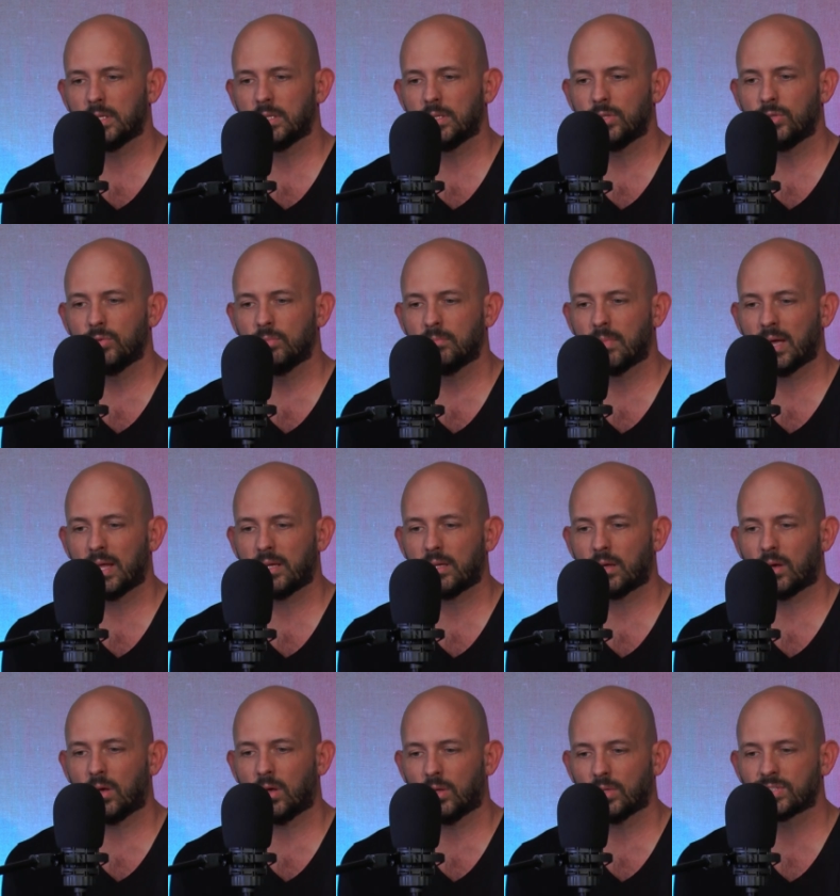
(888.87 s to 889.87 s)
You might
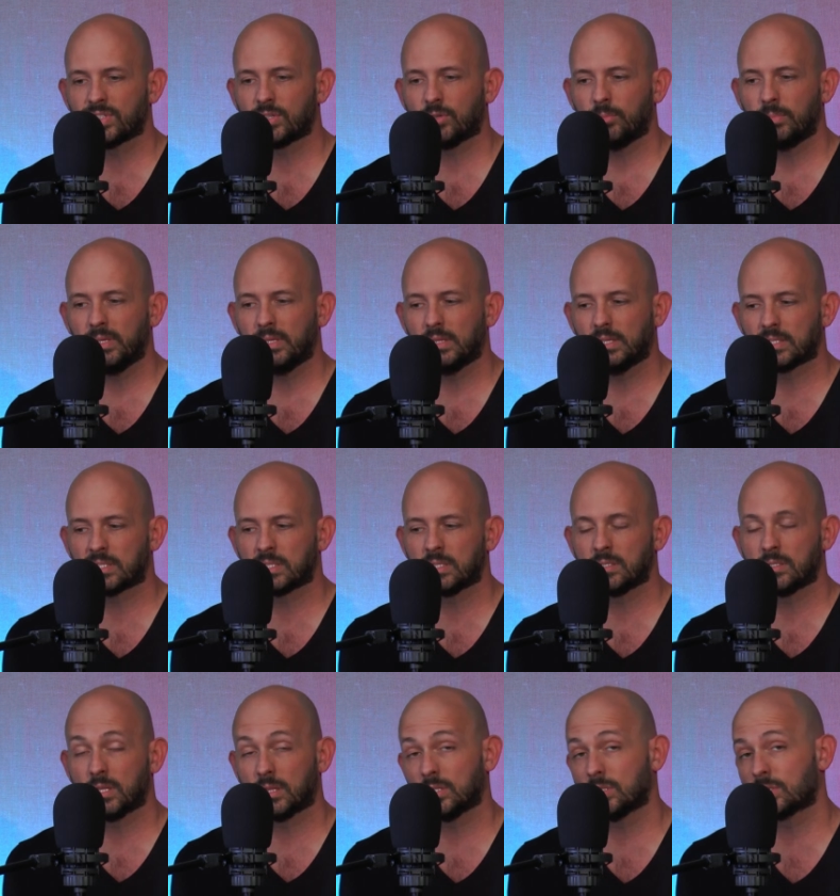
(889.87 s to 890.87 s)
also be
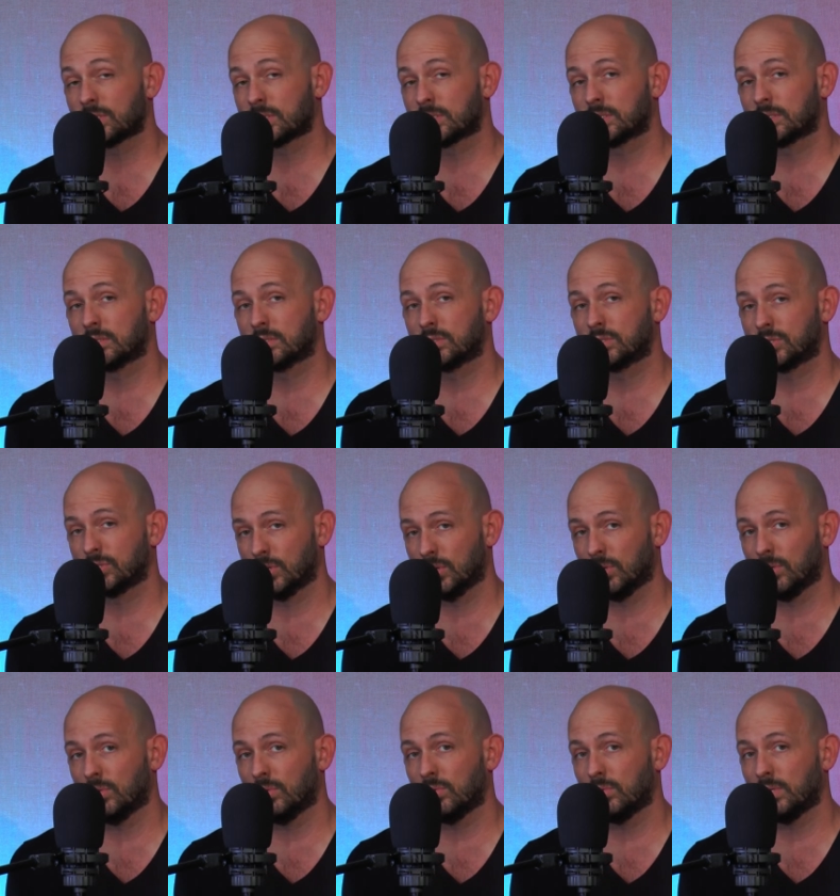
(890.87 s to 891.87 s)
listening to this
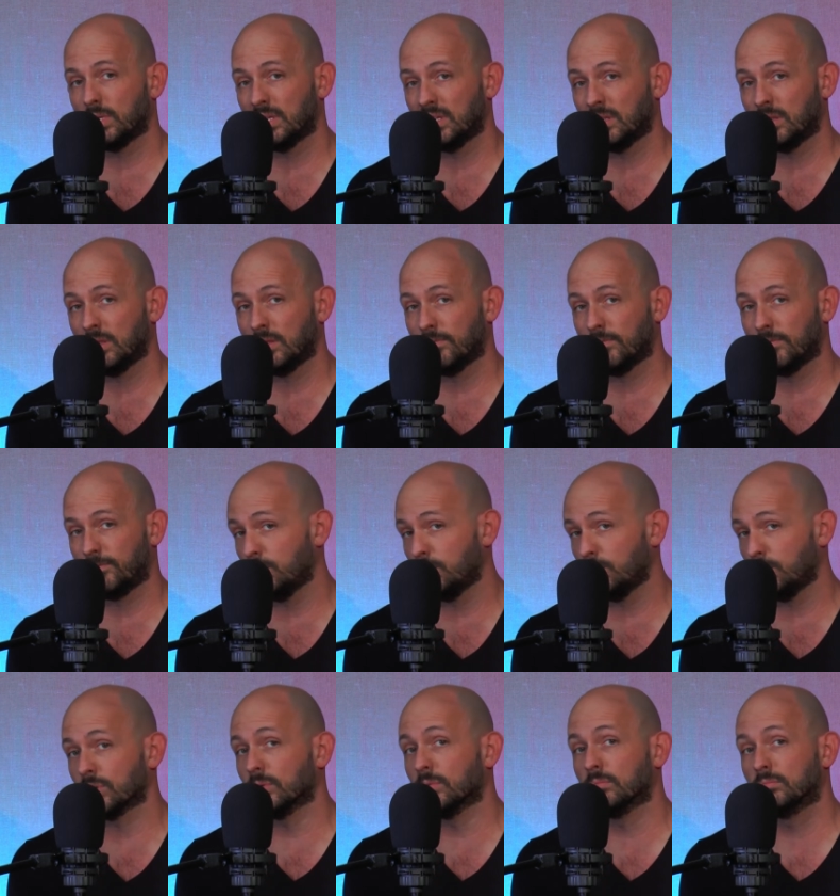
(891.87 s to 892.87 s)
show in the
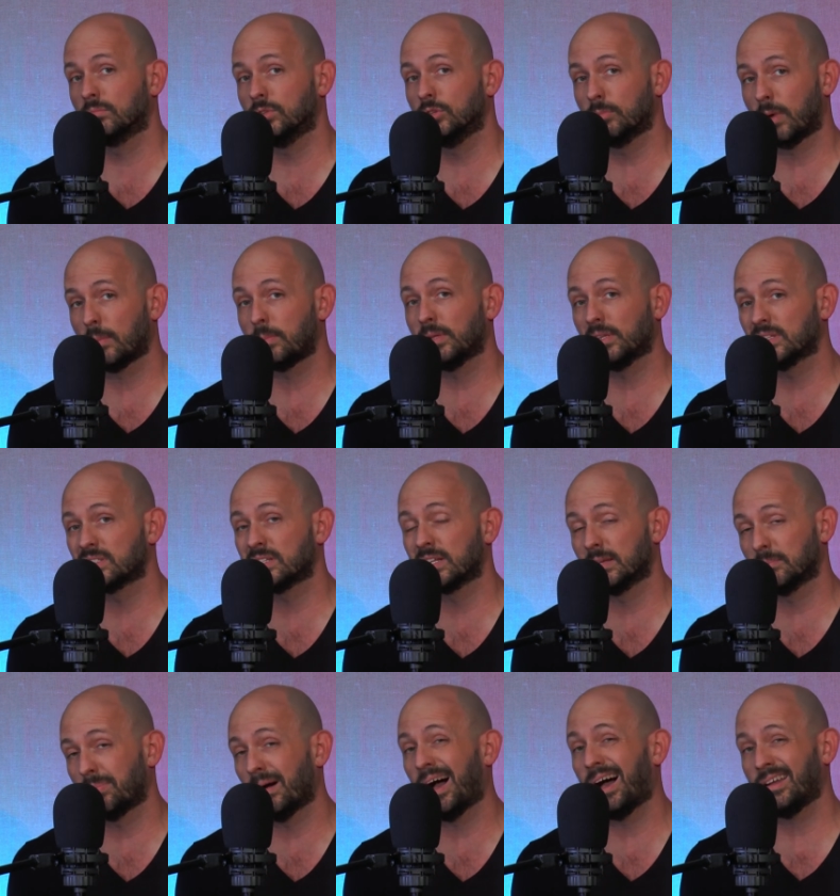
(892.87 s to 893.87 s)
future. You might be listening
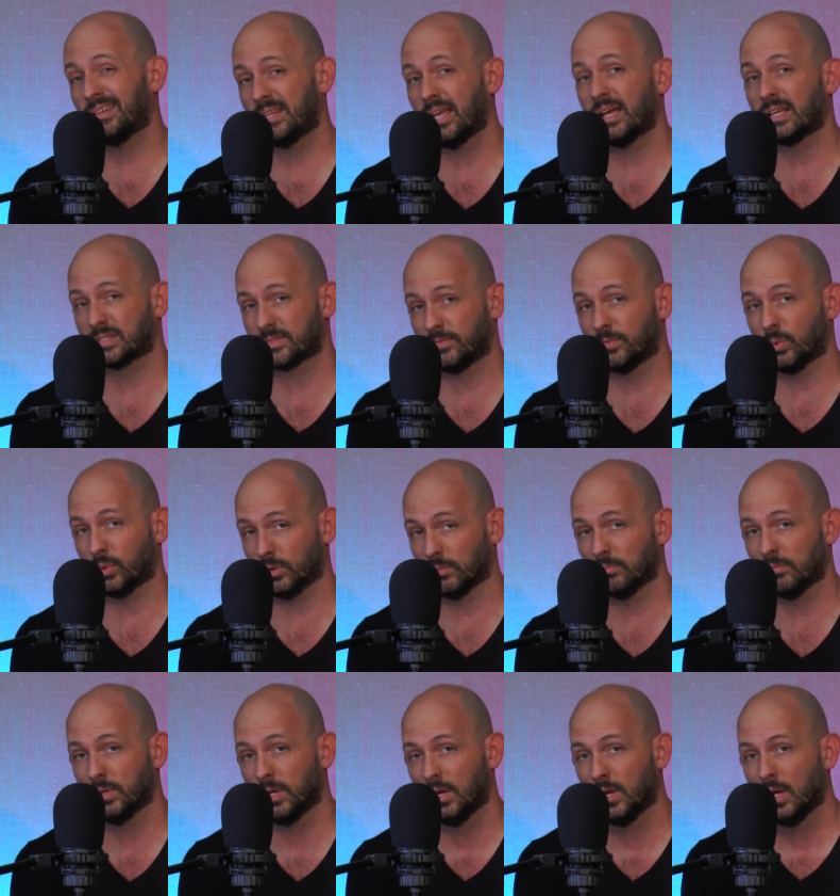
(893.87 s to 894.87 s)
in podcast form
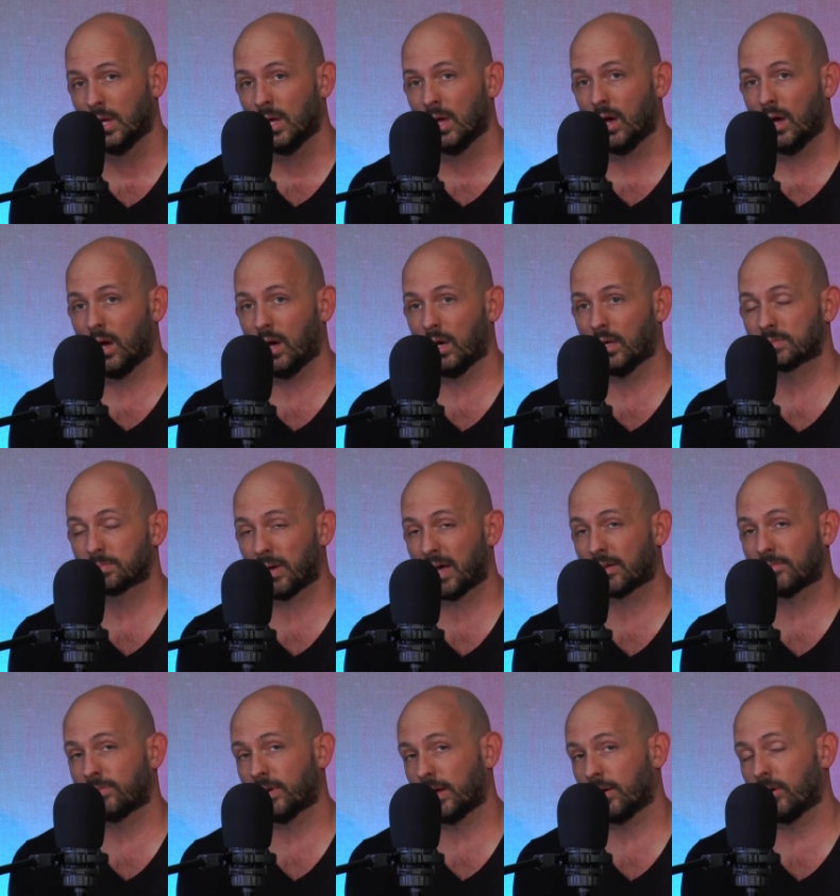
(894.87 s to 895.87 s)
on
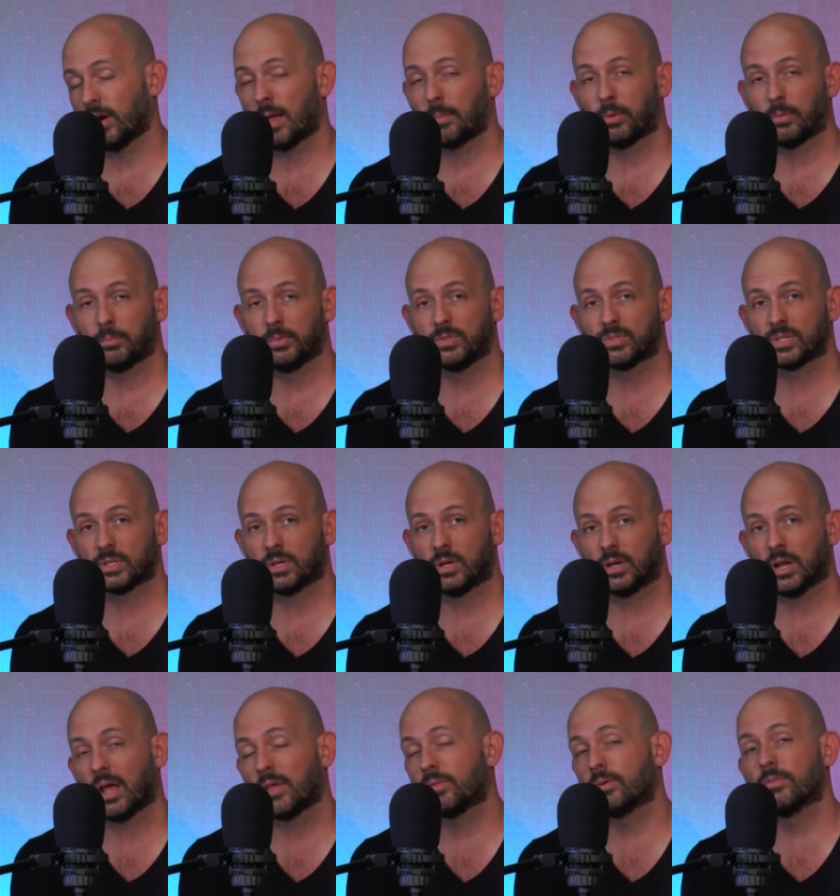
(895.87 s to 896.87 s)
Spotify or Apple Music.
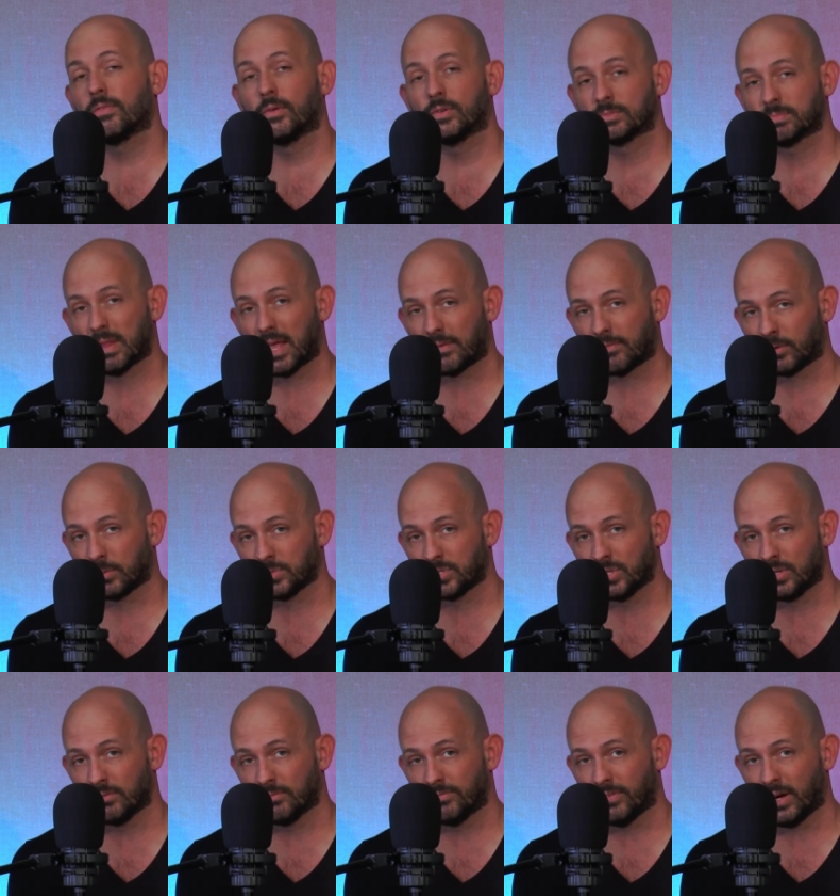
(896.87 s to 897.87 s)
On either of those platforms,
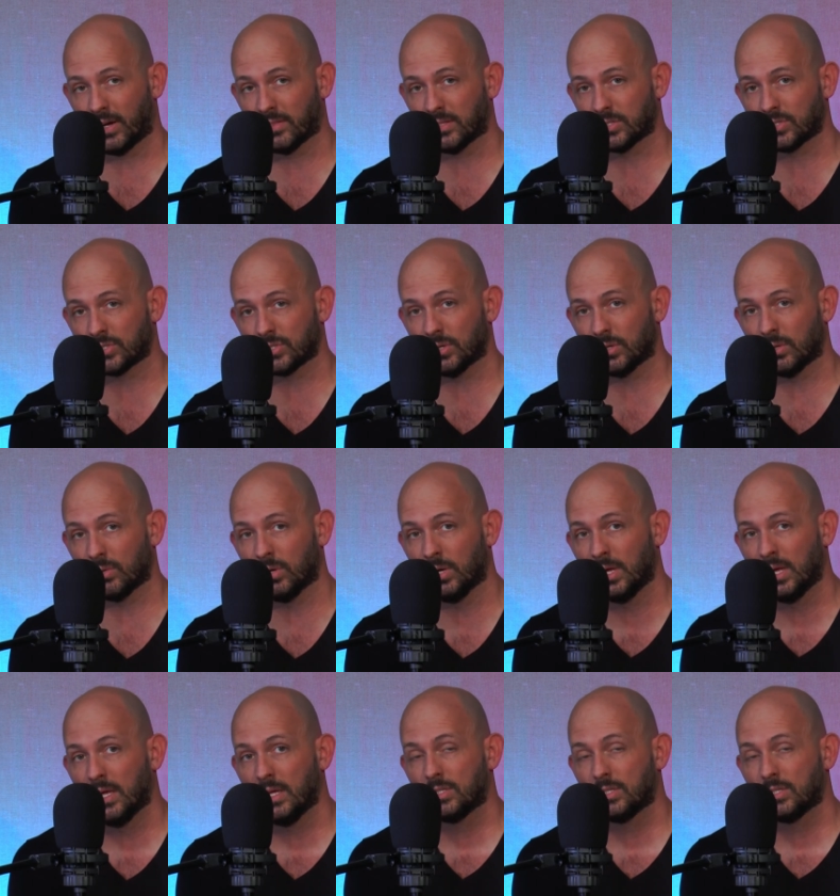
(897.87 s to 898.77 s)
you can find this show.